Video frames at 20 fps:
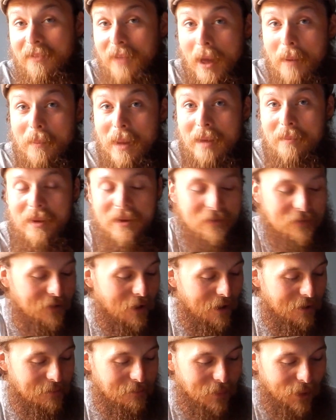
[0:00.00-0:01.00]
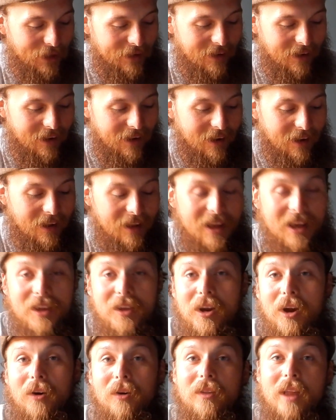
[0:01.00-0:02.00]
That may be fun, but
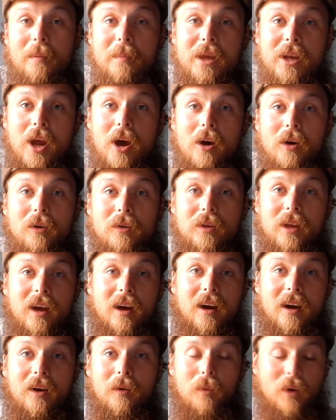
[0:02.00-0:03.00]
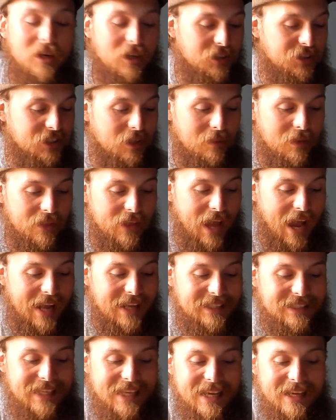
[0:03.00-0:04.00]
let me know what are some of the
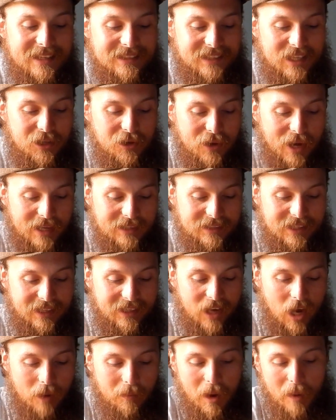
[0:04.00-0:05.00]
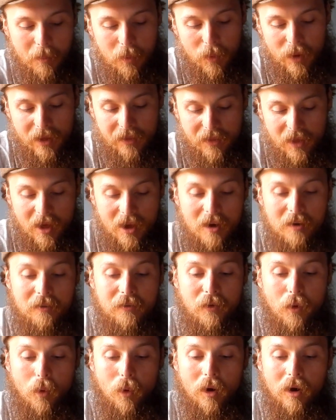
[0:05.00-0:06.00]
ideas that you guys can come up with
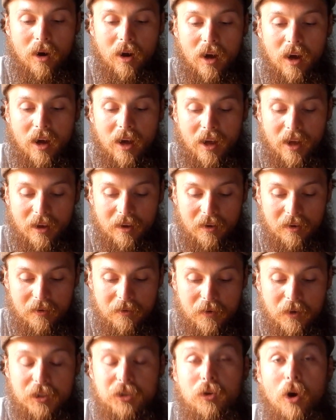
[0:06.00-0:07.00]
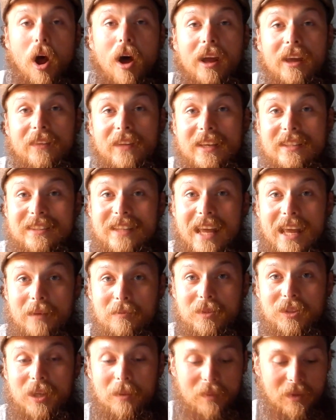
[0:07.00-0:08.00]
for drawing these
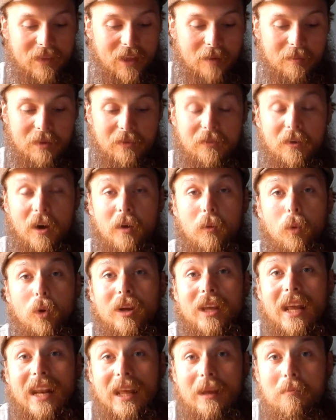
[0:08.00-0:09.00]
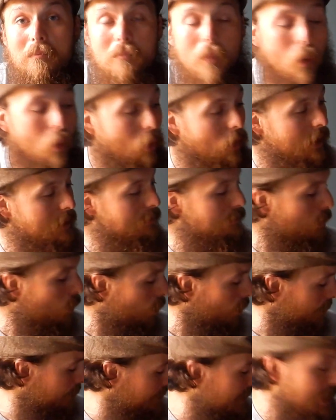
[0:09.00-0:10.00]
names. Something that'll be fun. We're getting more and
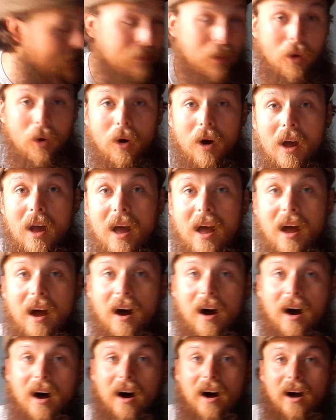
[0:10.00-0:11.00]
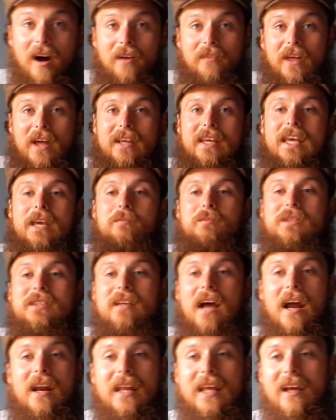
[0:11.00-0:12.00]
more people that keep
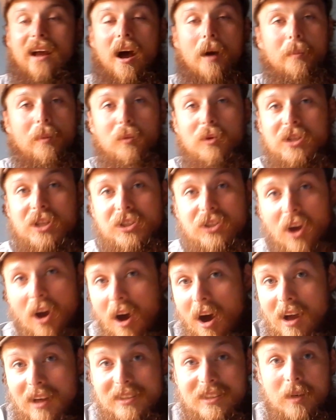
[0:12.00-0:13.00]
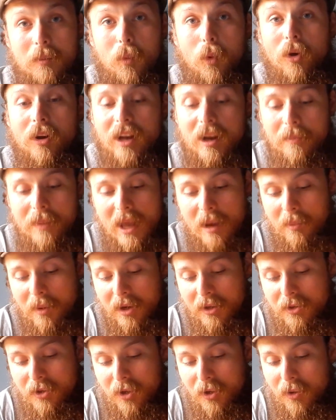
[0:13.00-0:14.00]
signing up, which is awesome. We're going to be able to
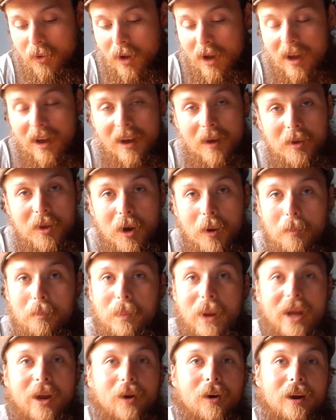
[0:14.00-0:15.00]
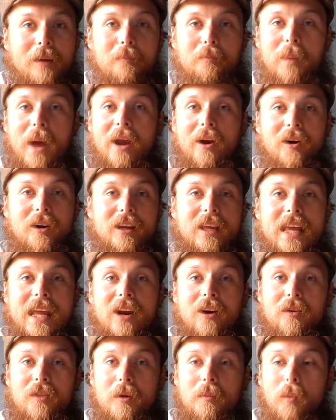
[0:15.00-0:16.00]
do bigger and better
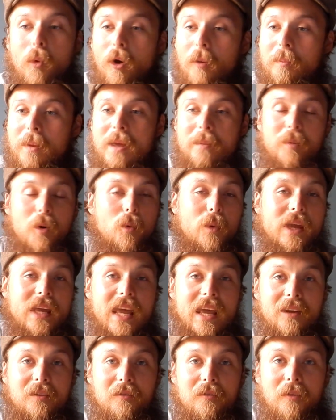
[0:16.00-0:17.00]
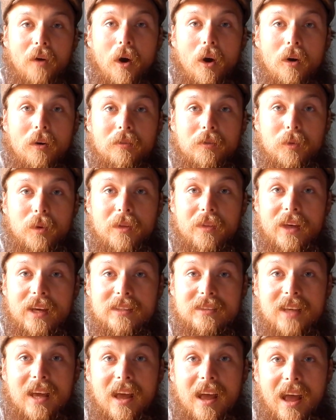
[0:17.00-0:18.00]
gear the more people we get involved with
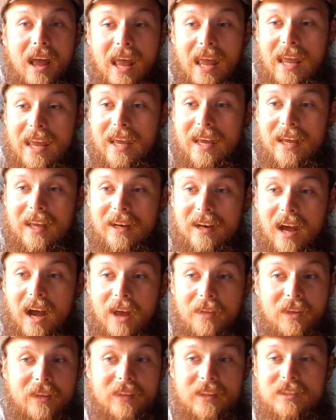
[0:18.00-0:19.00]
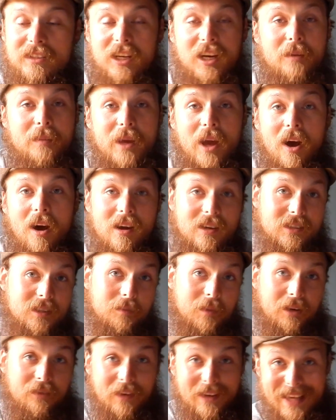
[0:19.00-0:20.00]
this, and I think that's going to be awesome.
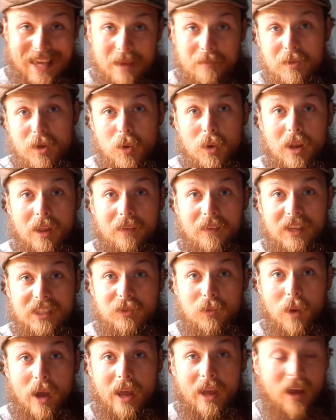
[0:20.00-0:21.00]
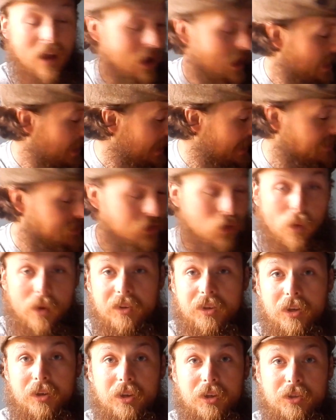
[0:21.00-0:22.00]
And if I keep doing it this way, it's going
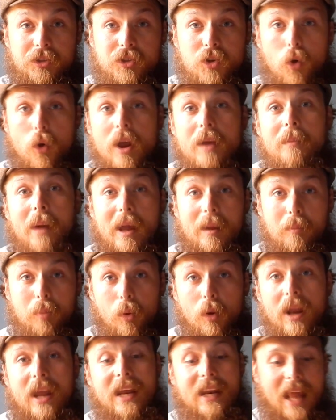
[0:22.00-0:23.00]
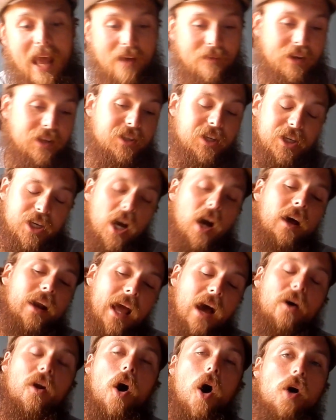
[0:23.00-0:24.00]
to destroy my brain having to cut
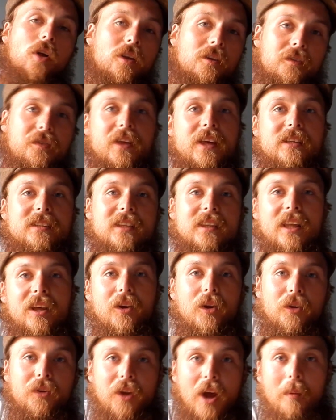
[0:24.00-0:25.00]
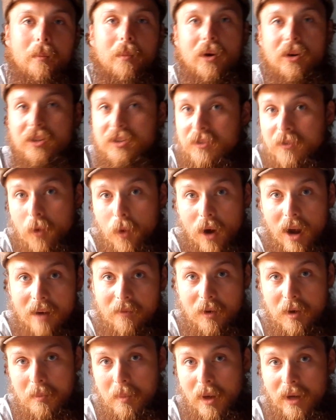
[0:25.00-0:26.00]
out all of these little numbers for
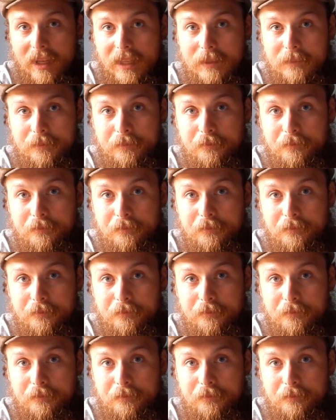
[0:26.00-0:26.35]
everybody.